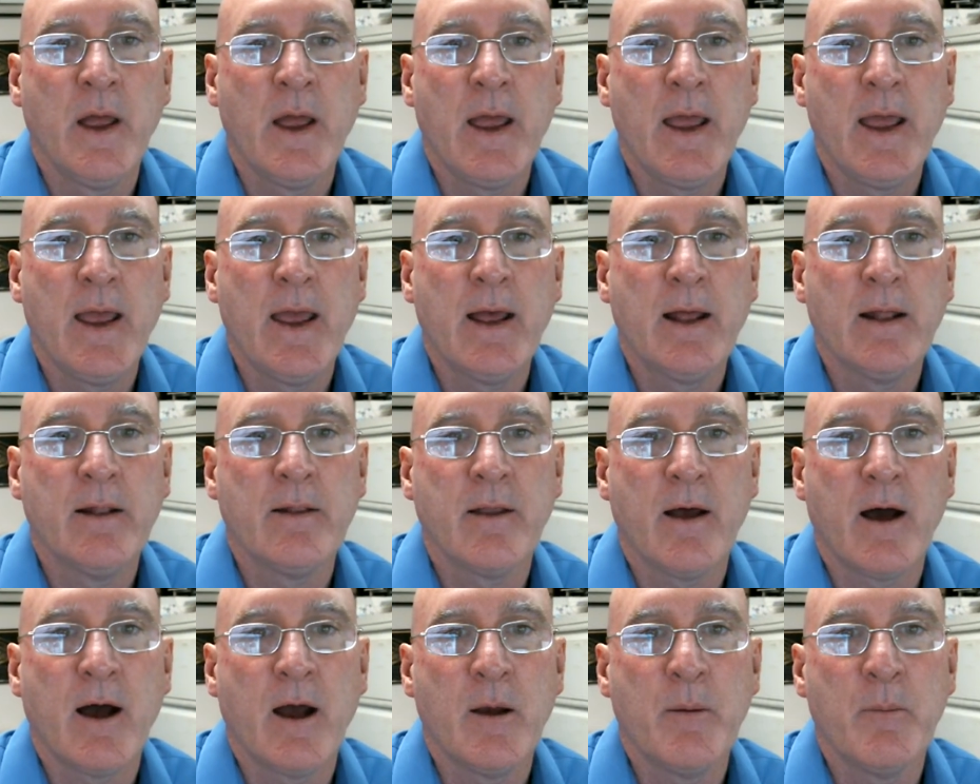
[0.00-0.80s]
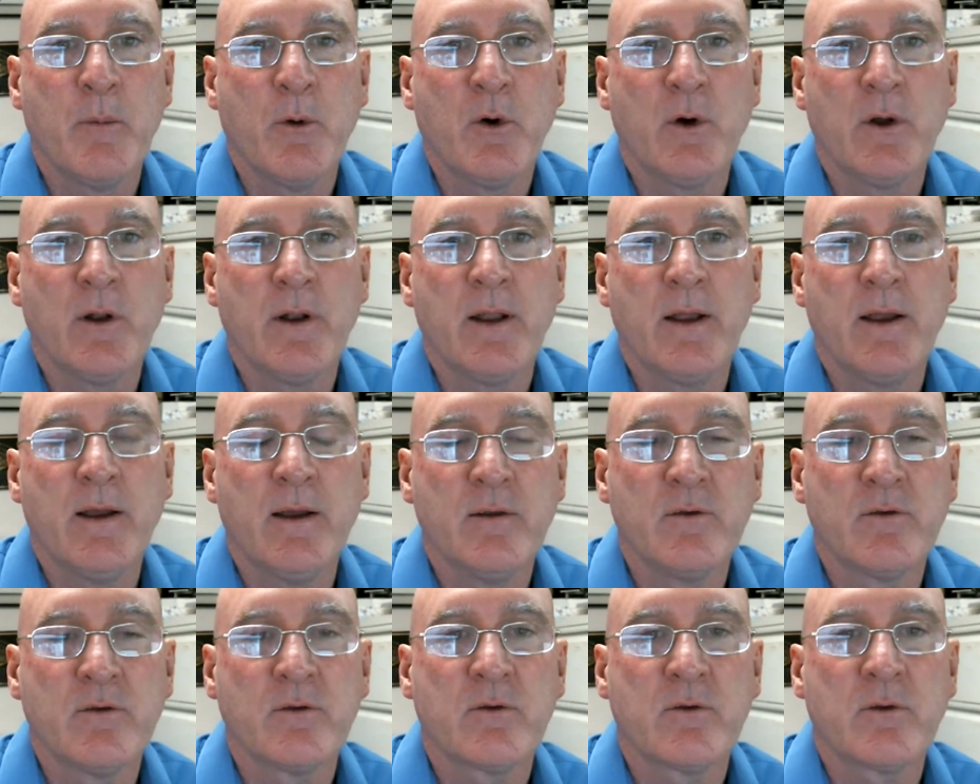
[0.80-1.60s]
And I'm on
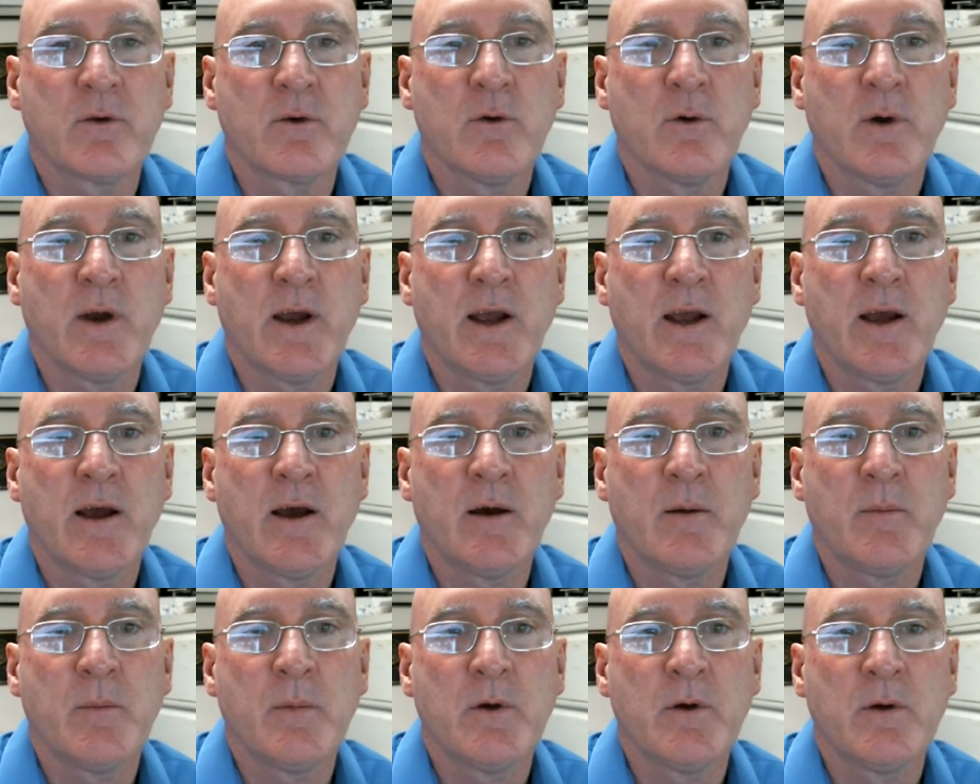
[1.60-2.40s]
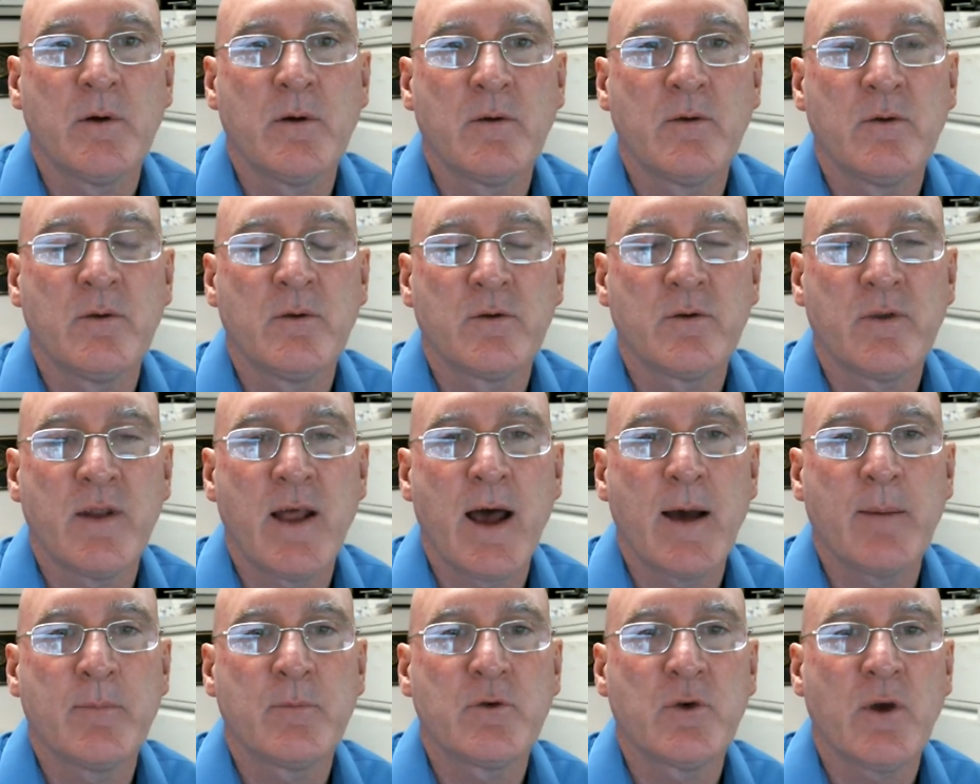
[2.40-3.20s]
Instagram,
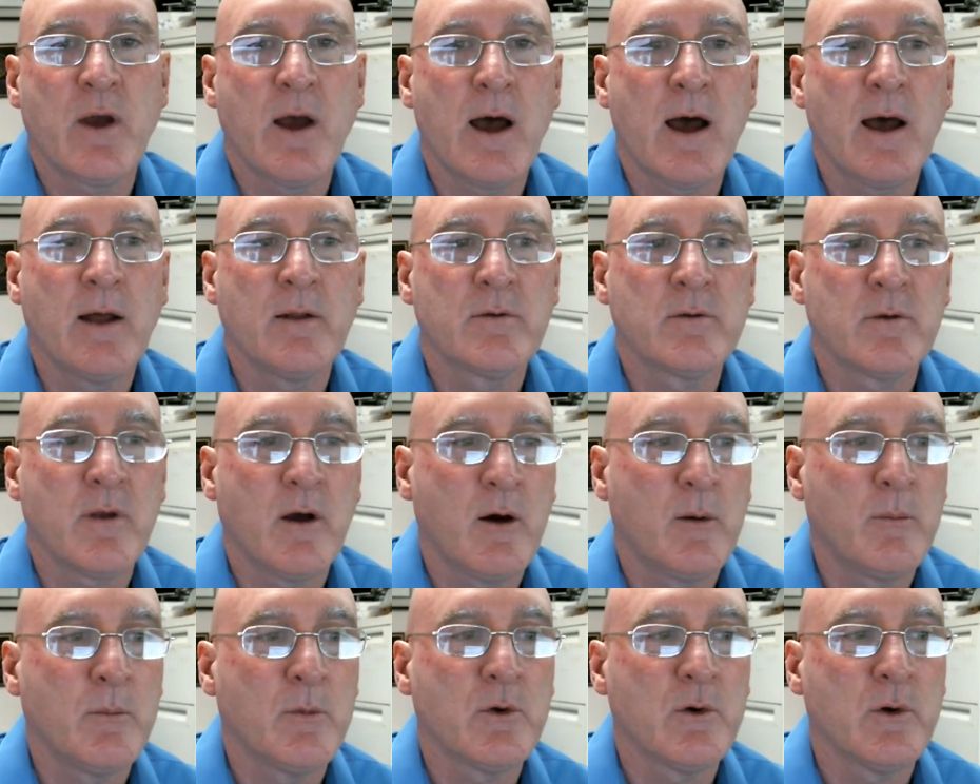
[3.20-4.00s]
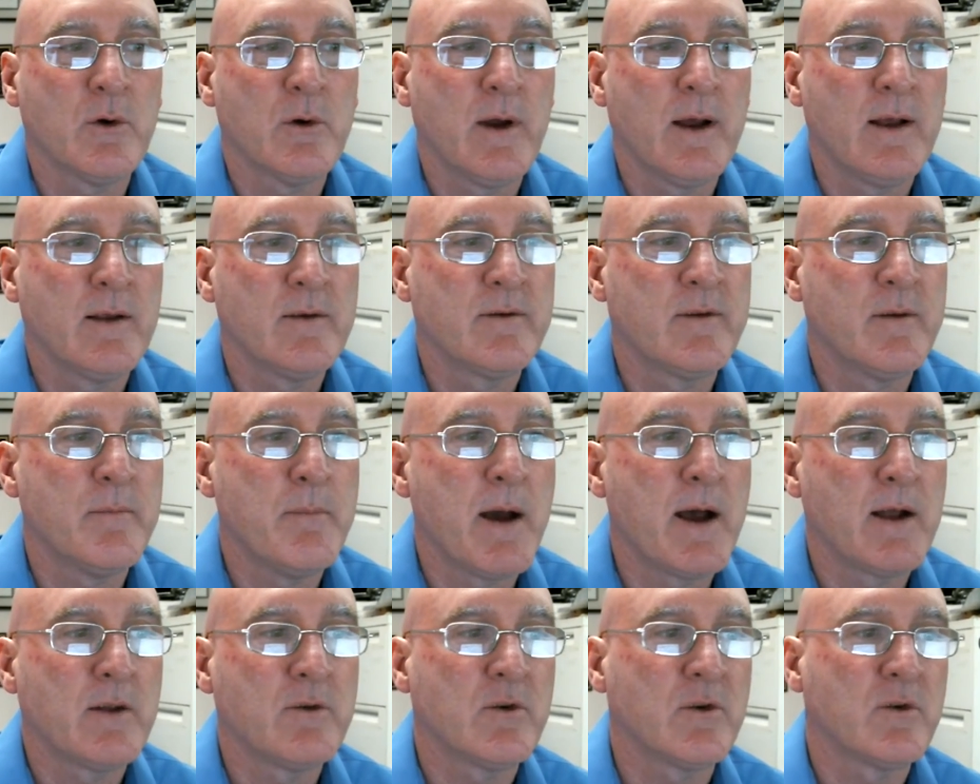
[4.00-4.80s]
Snapchat, Tumblr as the
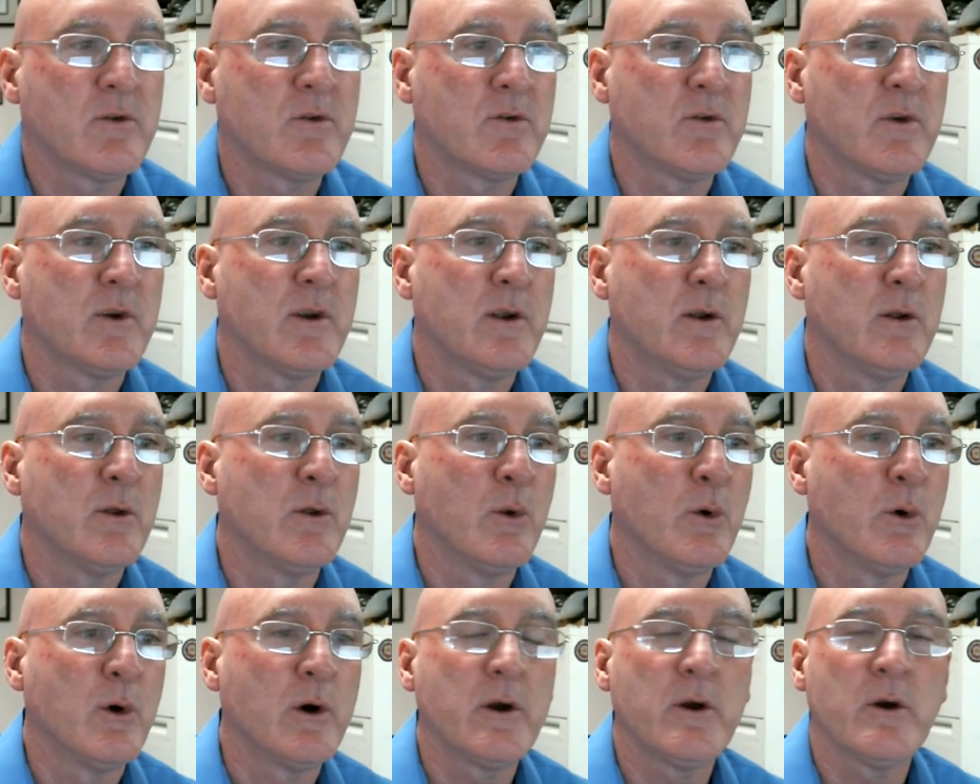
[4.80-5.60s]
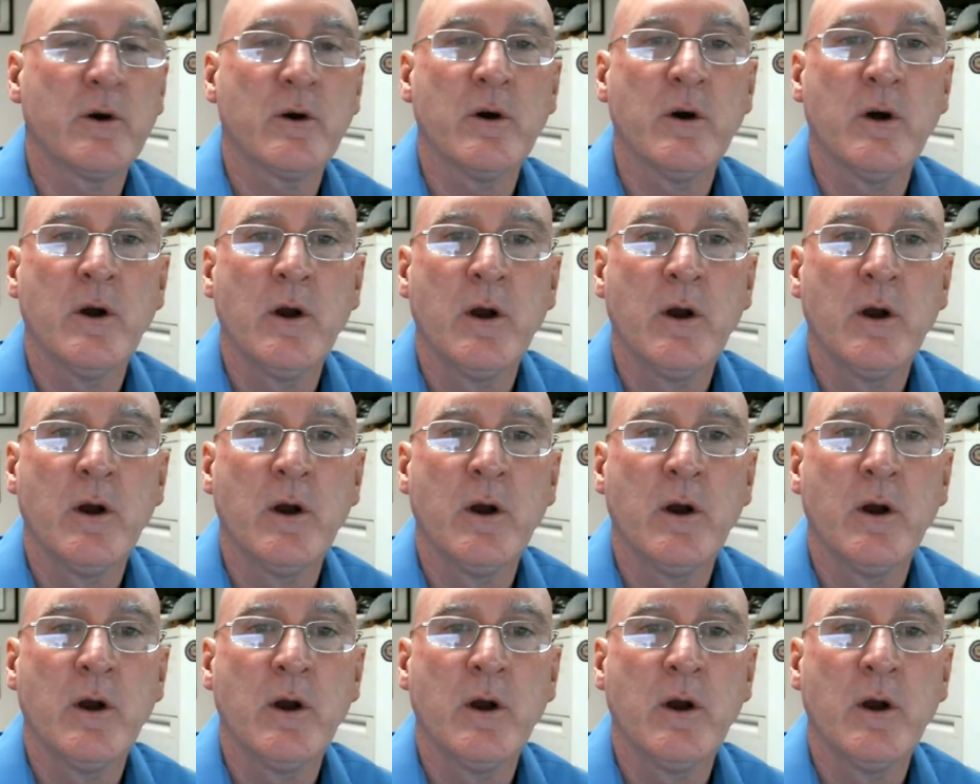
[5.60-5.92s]
Magic City Lawyer.